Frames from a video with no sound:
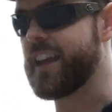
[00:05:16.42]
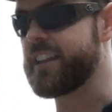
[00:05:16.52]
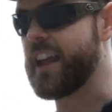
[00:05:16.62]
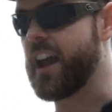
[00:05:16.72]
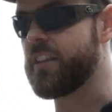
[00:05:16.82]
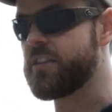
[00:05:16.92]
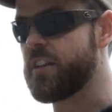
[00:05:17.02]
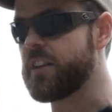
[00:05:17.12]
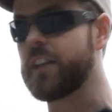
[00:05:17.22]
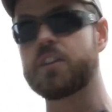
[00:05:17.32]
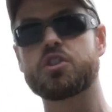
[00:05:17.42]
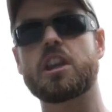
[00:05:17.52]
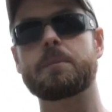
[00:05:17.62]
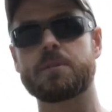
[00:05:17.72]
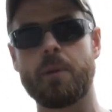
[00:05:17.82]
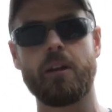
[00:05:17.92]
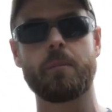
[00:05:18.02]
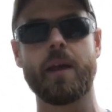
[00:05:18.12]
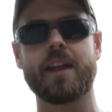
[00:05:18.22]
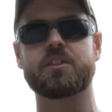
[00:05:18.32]
that, yeah, they're not the cheapest pair
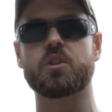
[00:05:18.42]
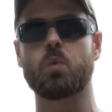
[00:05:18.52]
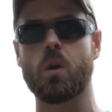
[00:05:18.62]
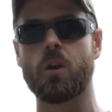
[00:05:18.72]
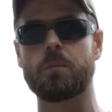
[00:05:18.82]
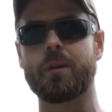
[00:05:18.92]
of pants in the world,